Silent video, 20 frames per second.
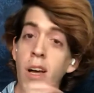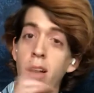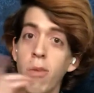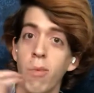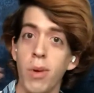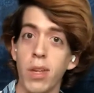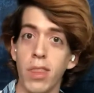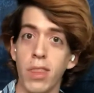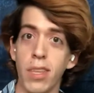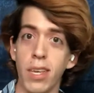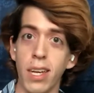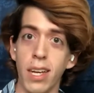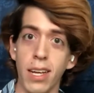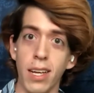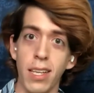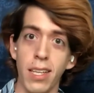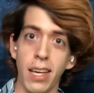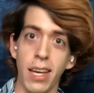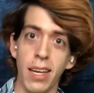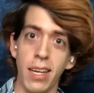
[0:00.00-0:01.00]
with the
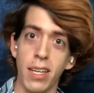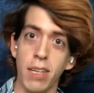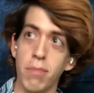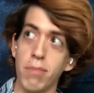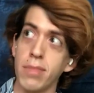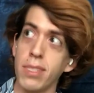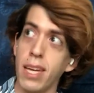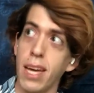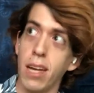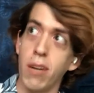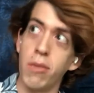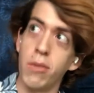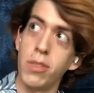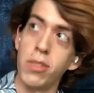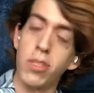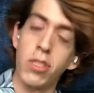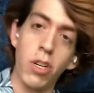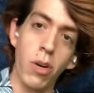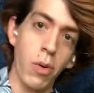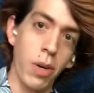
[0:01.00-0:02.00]
caladiums that I was
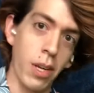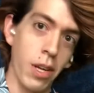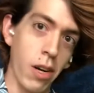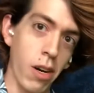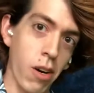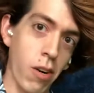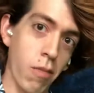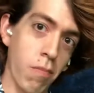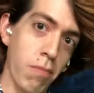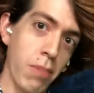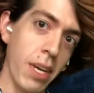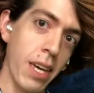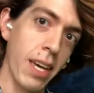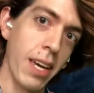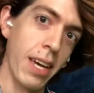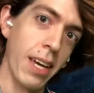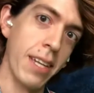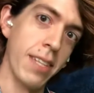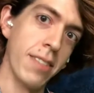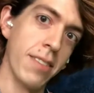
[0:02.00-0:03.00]
showing y'all being
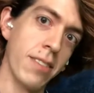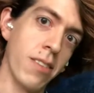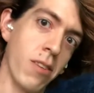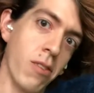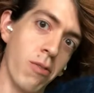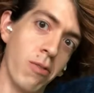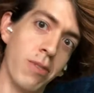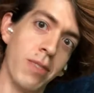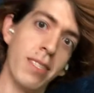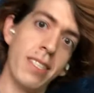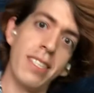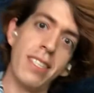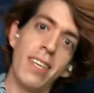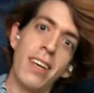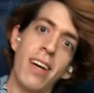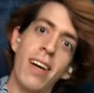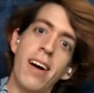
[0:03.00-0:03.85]
in zones,